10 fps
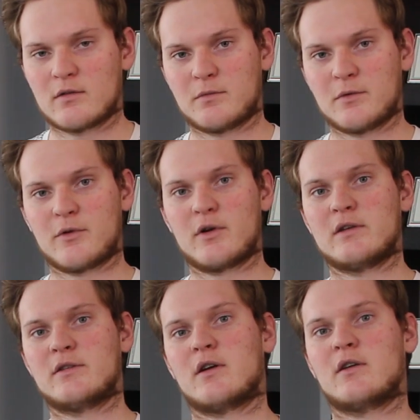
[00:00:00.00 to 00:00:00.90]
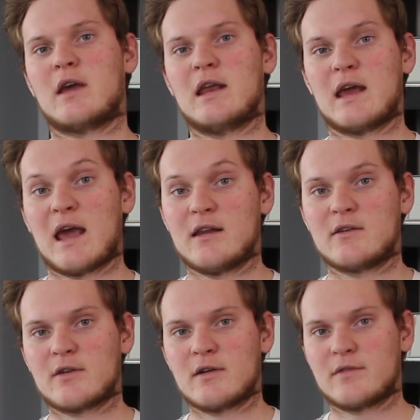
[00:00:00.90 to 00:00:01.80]
before they start gaining any
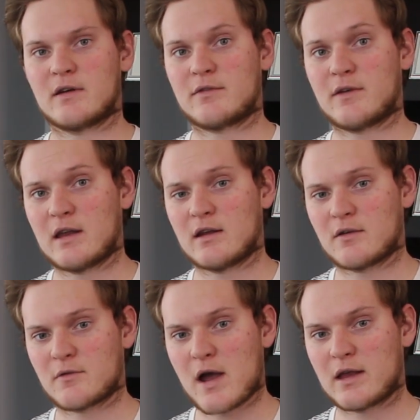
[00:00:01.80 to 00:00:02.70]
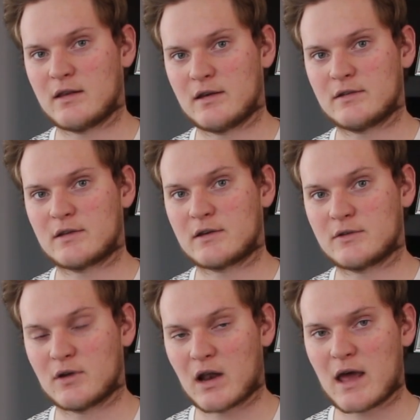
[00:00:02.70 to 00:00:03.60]
traffic, finding a right niche that
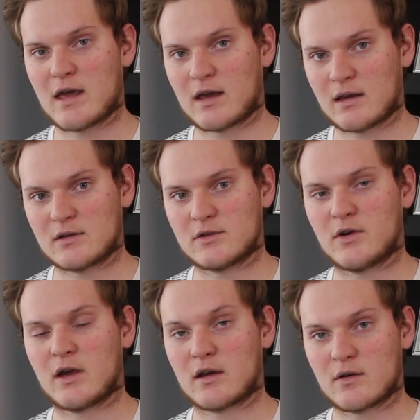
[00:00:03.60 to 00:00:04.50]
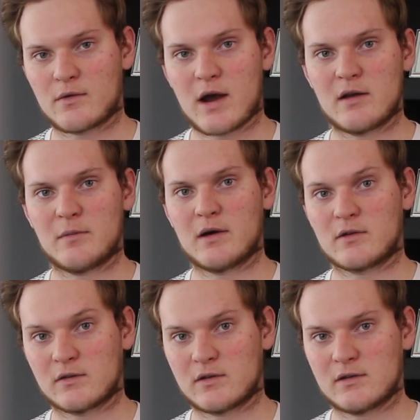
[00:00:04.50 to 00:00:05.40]
you like and enjoy and can write about
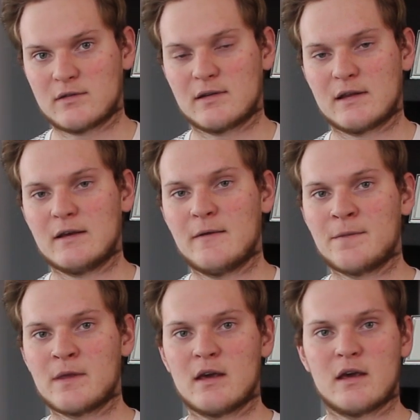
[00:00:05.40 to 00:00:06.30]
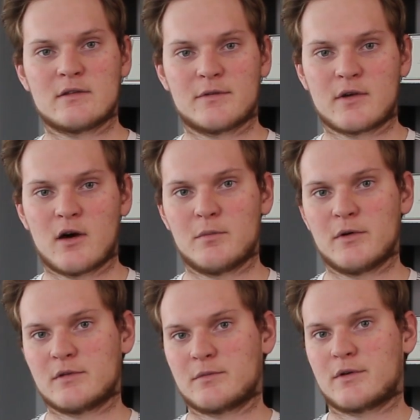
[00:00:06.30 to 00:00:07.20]
consistently is of the
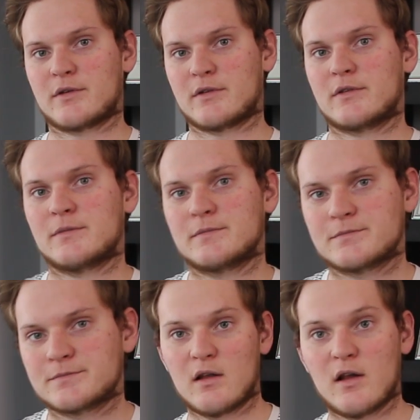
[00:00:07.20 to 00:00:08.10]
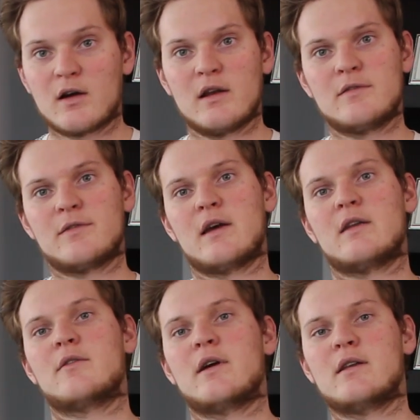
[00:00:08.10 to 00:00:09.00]
utmost importance. Luckily, finding
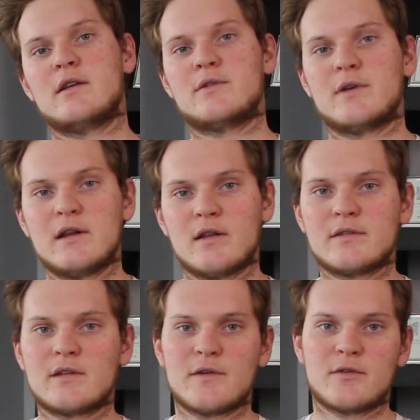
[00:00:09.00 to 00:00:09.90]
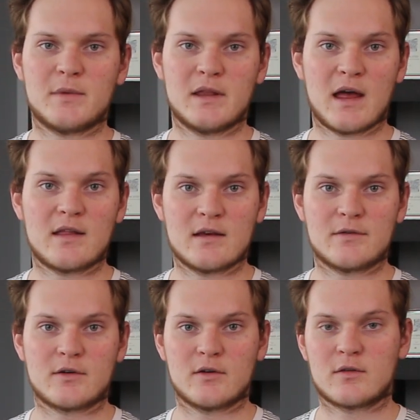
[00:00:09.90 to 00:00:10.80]
the right niche really doesn't have to be that
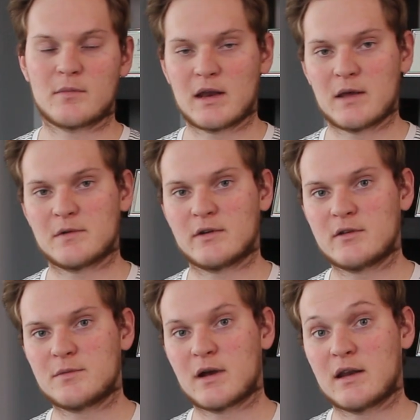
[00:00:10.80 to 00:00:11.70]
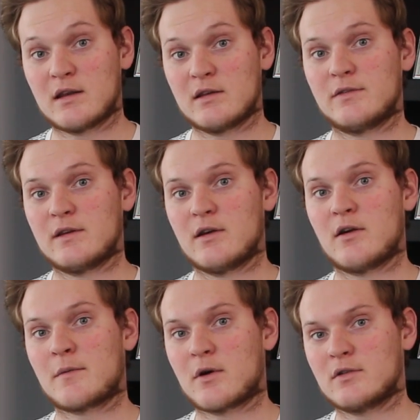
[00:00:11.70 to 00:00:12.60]
difficult. My name is Jasper, and in this video
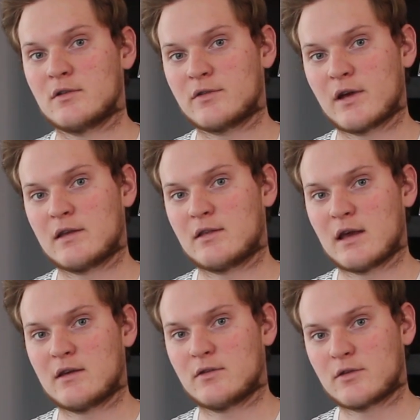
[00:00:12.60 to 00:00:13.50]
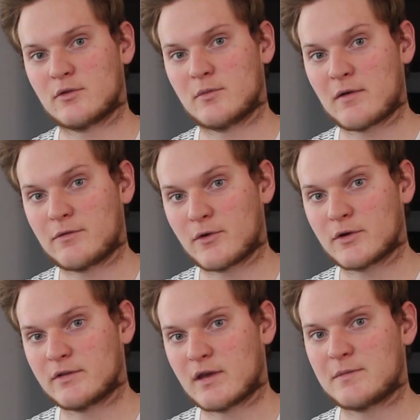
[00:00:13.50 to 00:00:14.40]
I'm going to take you through my 4
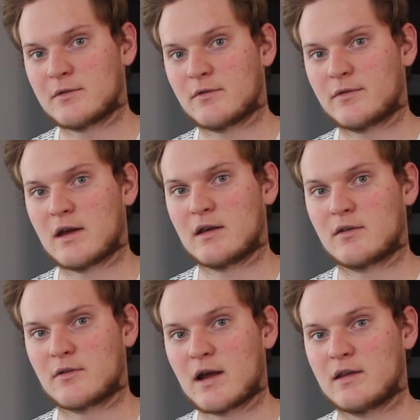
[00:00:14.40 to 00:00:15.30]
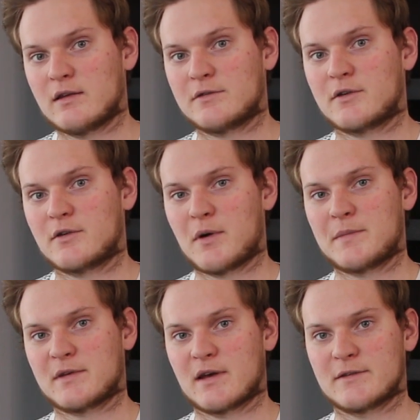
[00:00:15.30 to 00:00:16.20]
steps on finding the right niche for your
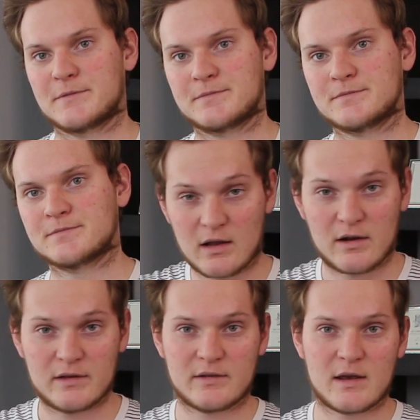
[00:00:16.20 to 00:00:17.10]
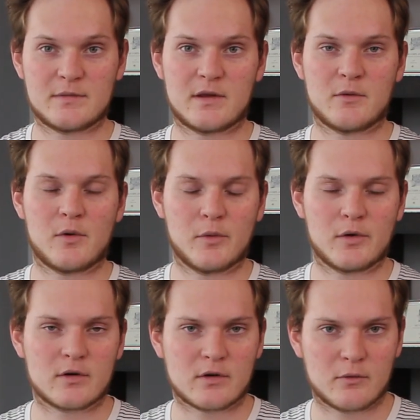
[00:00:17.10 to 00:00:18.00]
website. Now these steps, they will
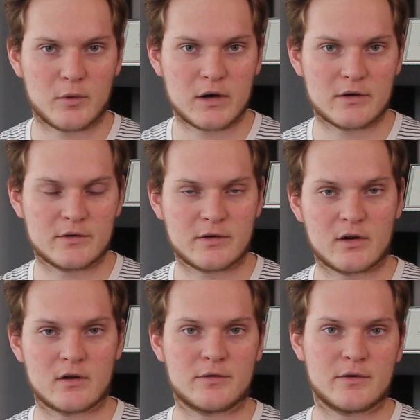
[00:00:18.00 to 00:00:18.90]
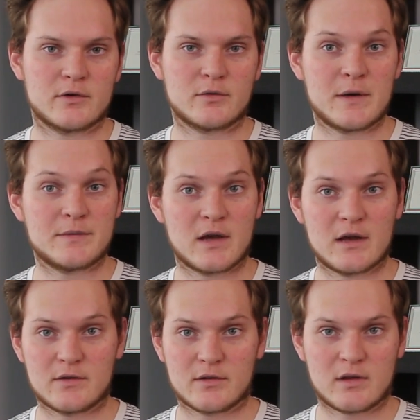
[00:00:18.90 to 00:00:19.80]
work whether you're starting your first
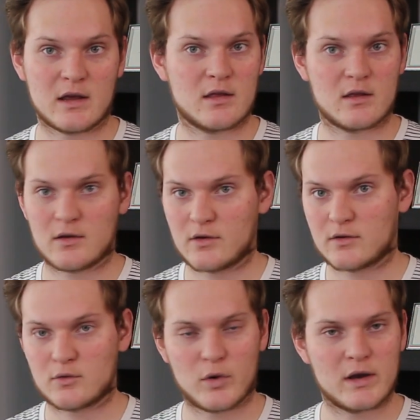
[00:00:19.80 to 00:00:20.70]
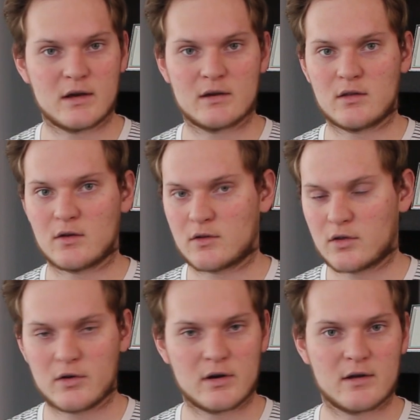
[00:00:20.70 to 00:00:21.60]
website, your 10th, your 20th, your
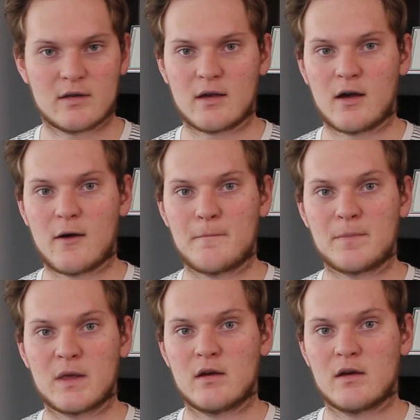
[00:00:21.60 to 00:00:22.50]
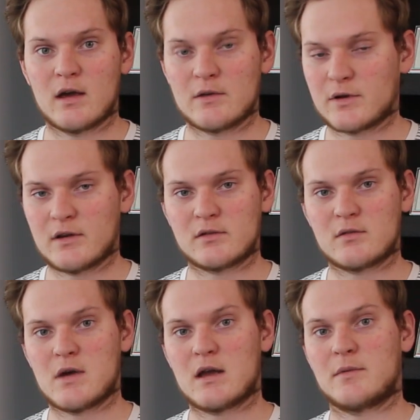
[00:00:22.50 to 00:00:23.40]
30th. It really
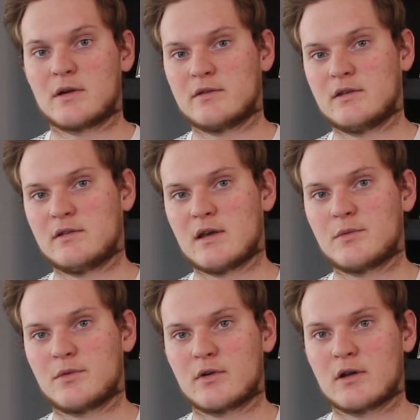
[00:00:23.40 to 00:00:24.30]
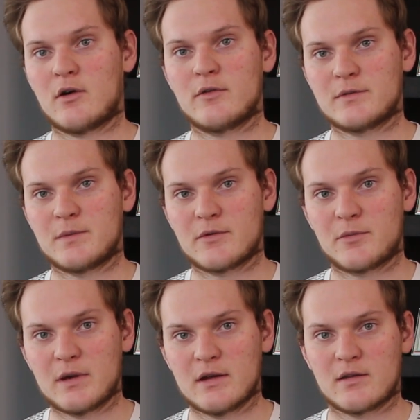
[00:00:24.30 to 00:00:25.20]
doesn't matter because these steps can always be
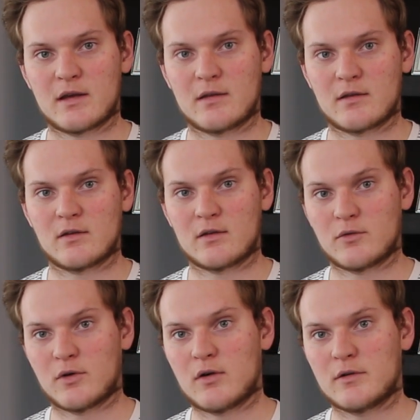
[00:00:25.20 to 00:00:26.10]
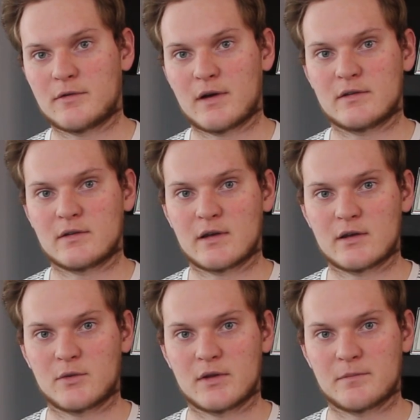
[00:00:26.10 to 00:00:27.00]
repeated and you will always find
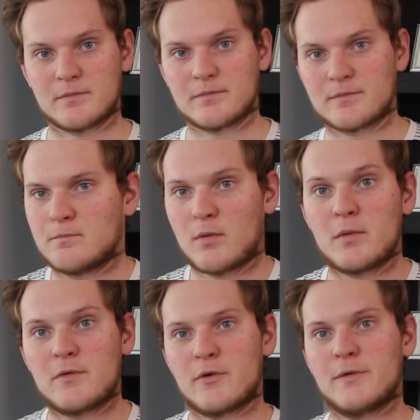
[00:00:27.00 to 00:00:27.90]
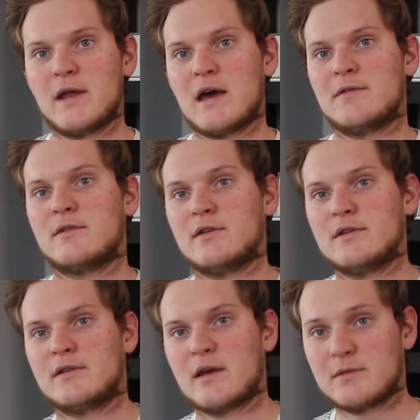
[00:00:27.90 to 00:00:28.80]
success with them. But before we dive into
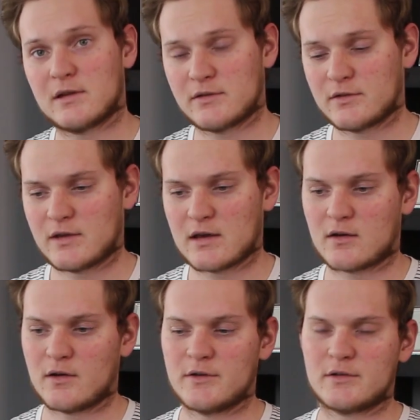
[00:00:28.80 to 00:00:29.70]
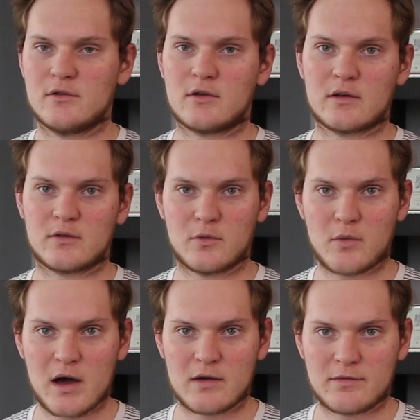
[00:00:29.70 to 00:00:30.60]
these steps, let's just take a close look as to
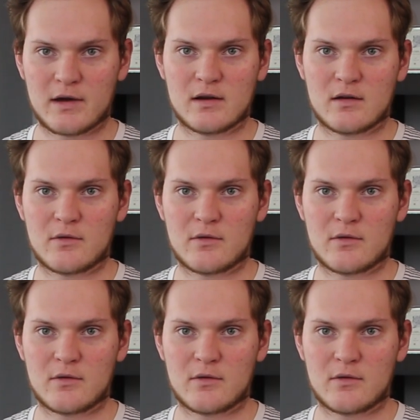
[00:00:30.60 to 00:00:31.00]
why finding the